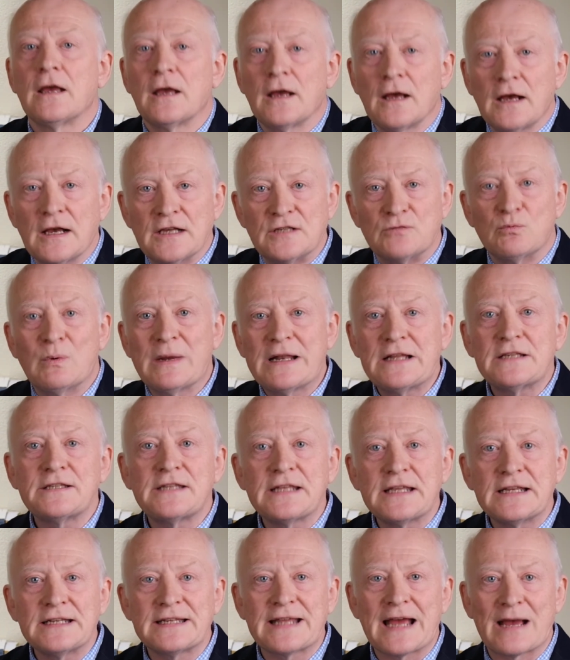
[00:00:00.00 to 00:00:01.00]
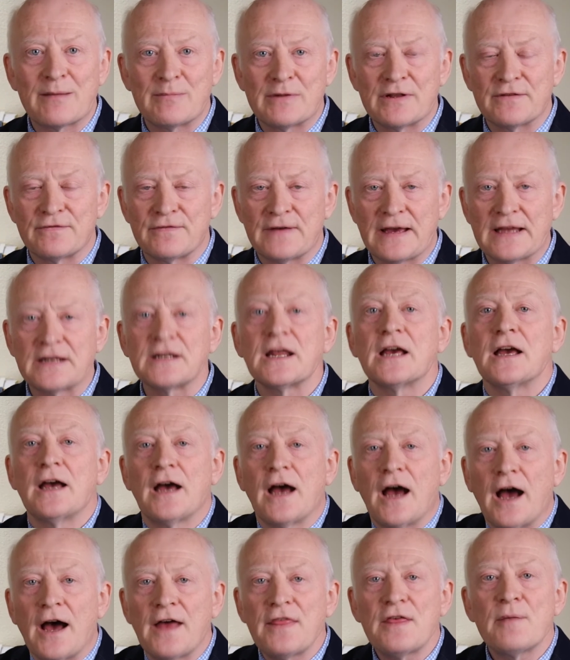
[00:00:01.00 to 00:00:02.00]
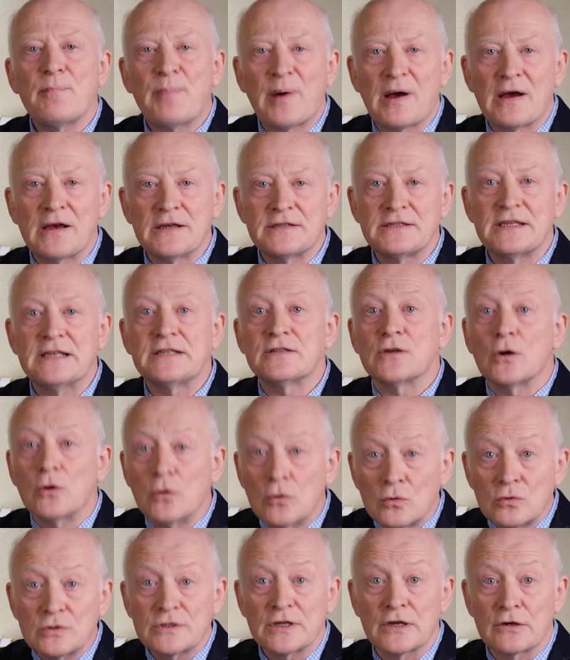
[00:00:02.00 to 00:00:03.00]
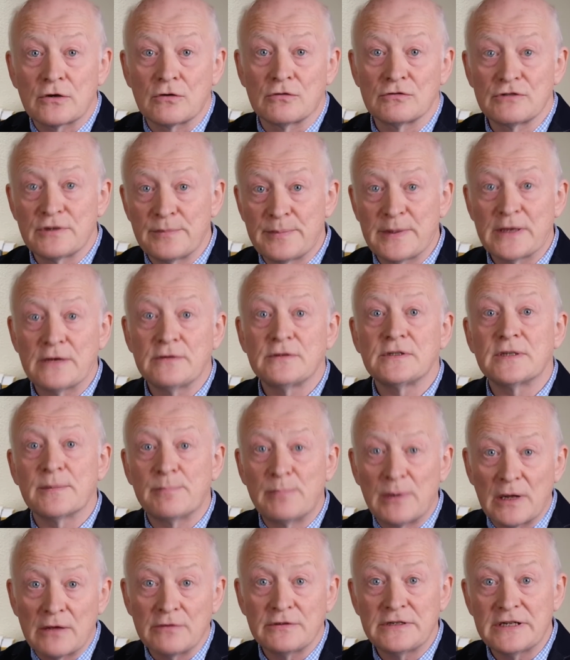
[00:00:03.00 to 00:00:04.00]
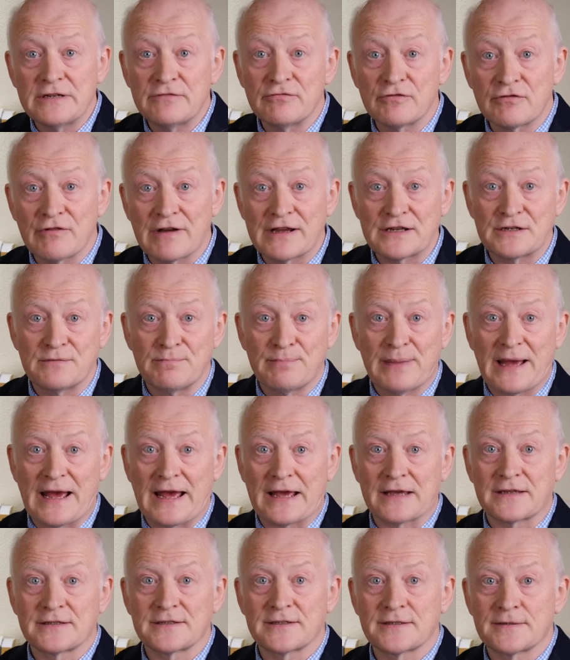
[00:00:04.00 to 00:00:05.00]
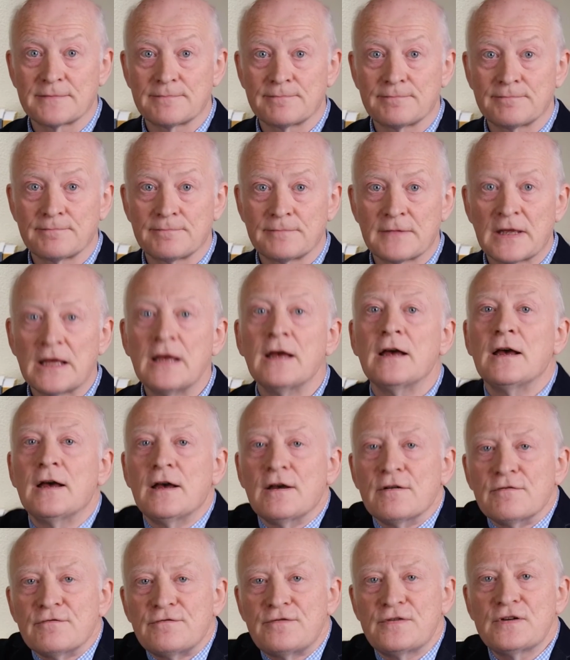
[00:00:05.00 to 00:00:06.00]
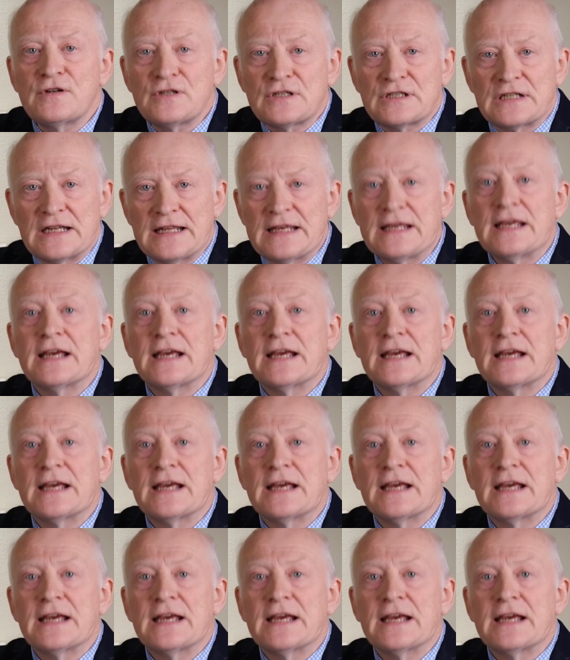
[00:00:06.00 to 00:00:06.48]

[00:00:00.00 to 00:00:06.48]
As well as the endowment effect, other biases also contribute to bloated regression packs. Firstly,